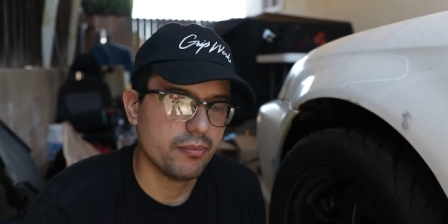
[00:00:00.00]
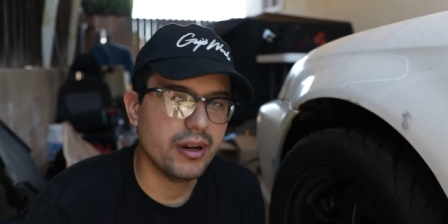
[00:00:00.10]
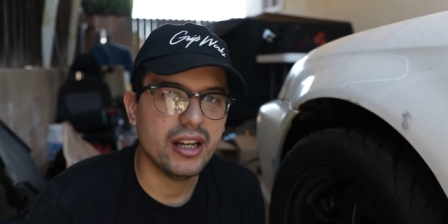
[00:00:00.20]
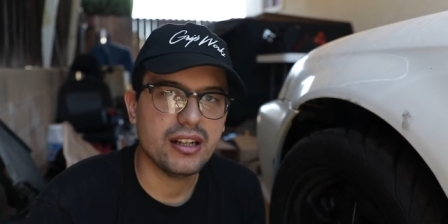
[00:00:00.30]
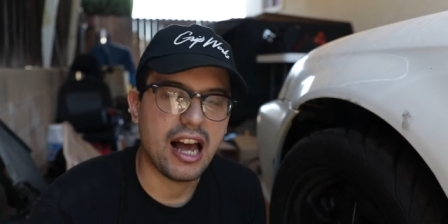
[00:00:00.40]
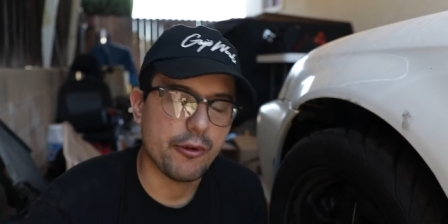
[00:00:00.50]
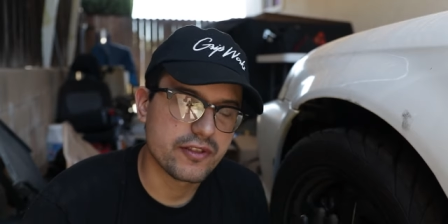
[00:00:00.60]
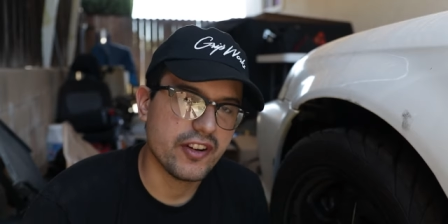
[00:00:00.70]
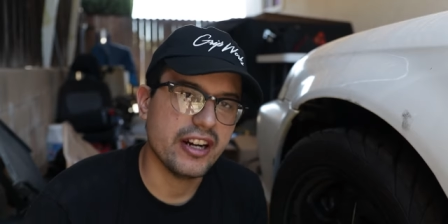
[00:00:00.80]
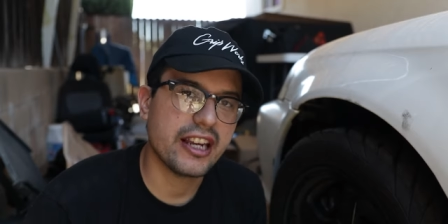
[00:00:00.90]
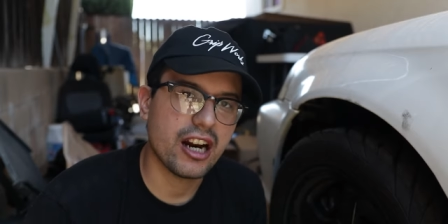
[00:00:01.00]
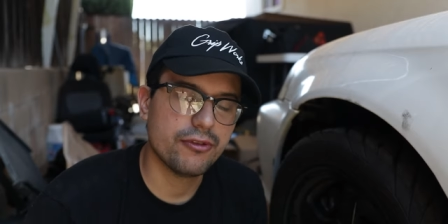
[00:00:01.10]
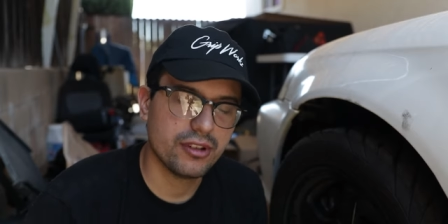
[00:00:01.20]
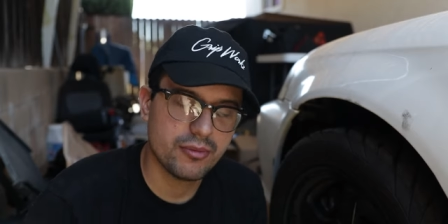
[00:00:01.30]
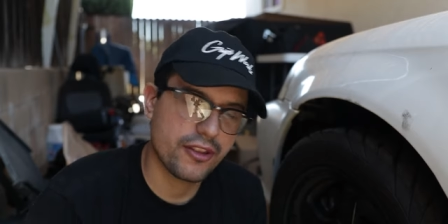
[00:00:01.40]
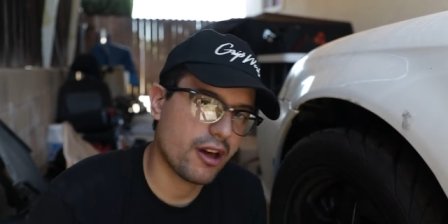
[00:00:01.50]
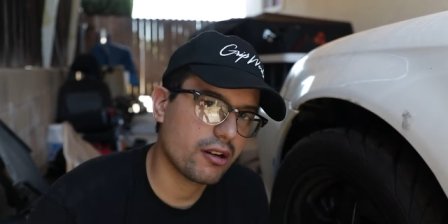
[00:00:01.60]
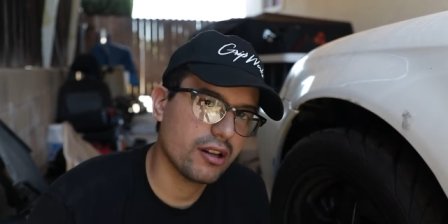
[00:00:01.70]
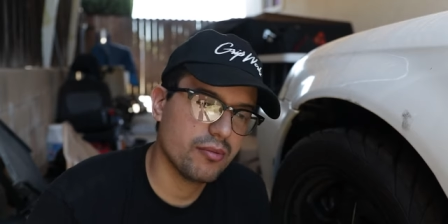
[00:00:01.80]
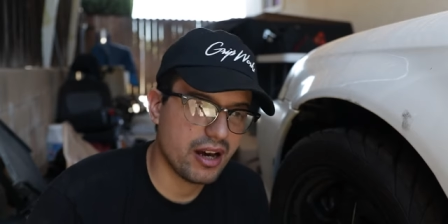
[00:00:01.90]
but I was very careful and
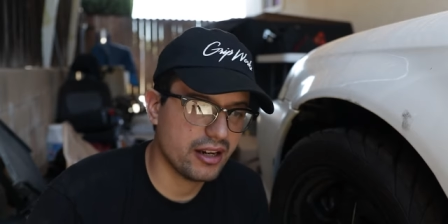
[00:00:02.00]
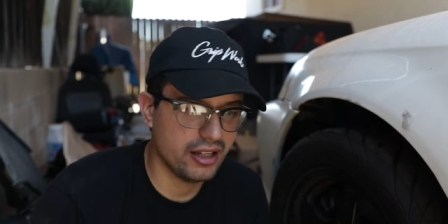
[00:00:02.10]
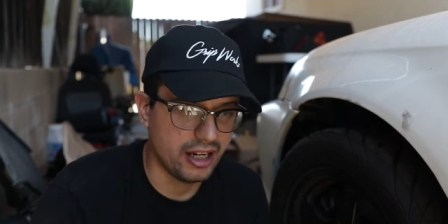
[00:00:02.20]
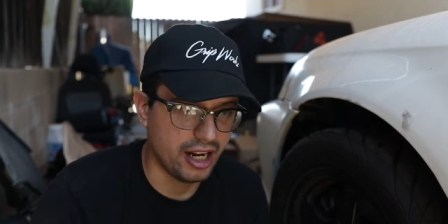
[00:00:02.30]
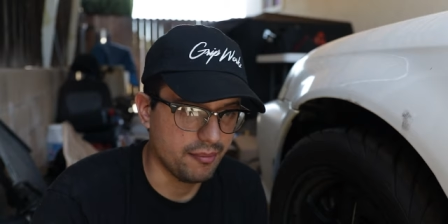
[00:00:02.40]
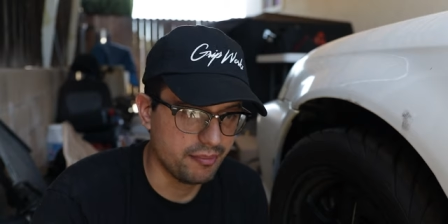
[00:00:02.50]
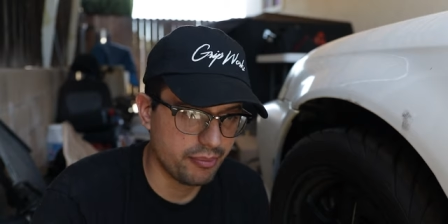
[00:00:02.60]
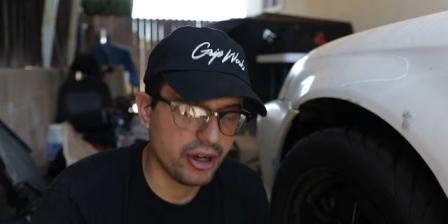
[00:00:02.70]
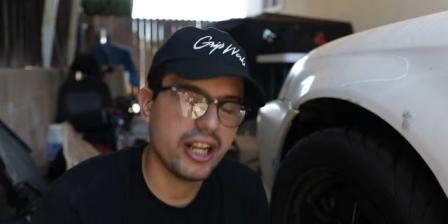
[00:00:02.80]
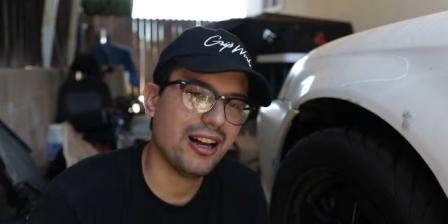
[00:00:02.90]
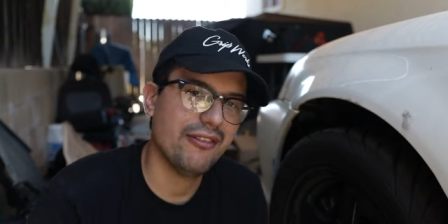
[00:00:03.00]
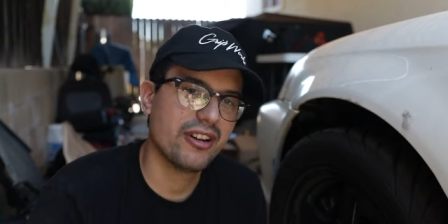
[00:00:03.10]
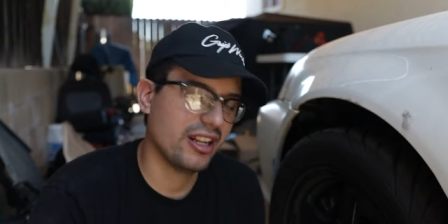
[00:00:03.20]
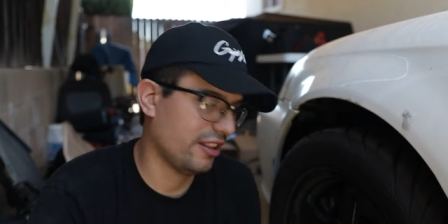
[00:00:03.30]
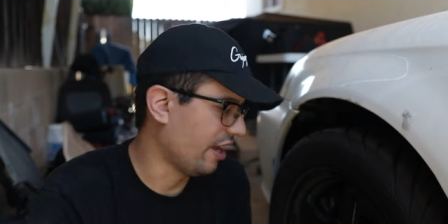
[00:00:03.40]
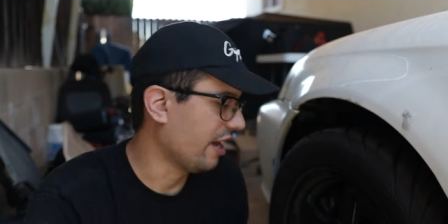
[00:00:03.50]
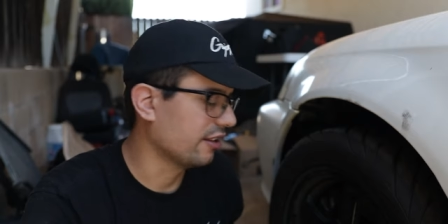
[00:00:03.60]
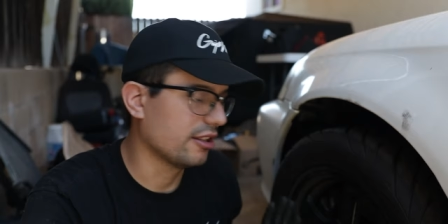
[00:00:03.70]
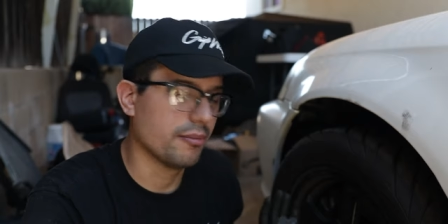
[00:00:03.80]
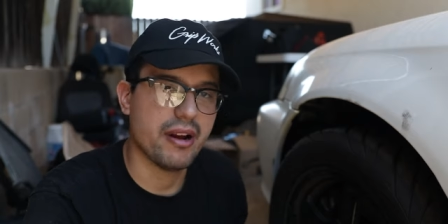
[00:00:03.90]
methodical about it, and I'm pretty confident
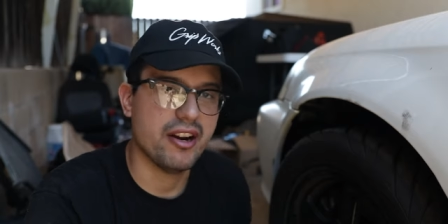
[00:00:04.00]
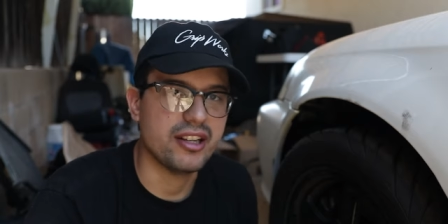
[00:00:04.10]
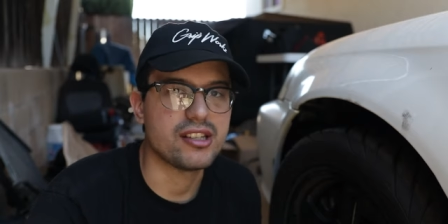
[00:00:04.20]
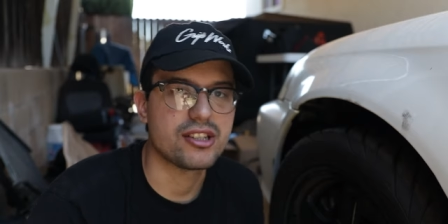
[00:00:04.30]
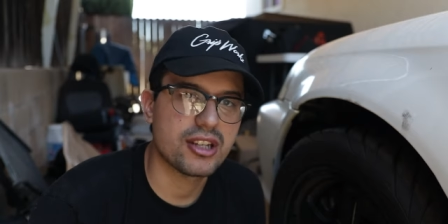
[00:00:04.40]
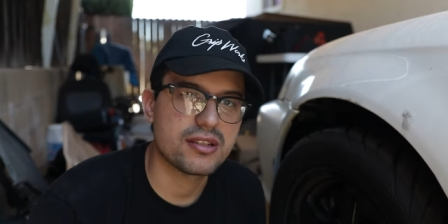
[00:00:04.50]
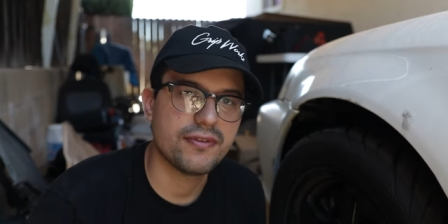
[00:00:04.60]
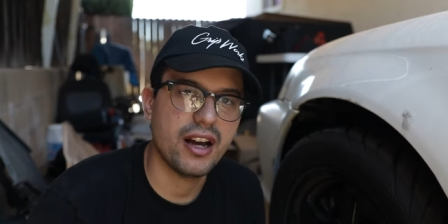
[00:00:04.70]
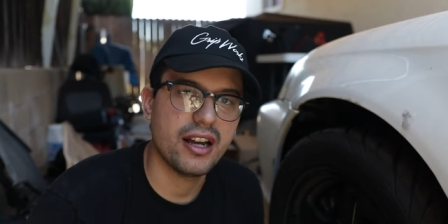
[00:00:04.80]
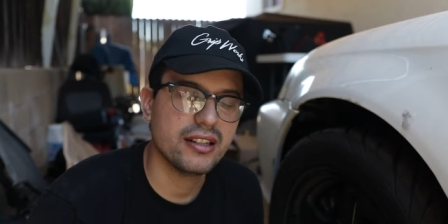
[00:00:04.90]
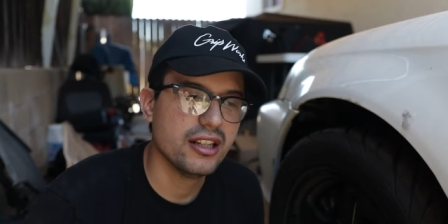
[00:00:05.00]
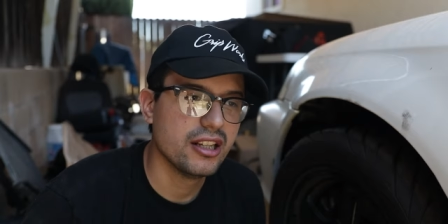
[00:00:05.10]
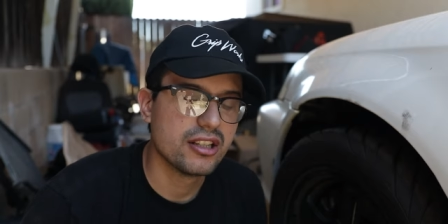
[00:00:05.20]
that the bearing is just fine.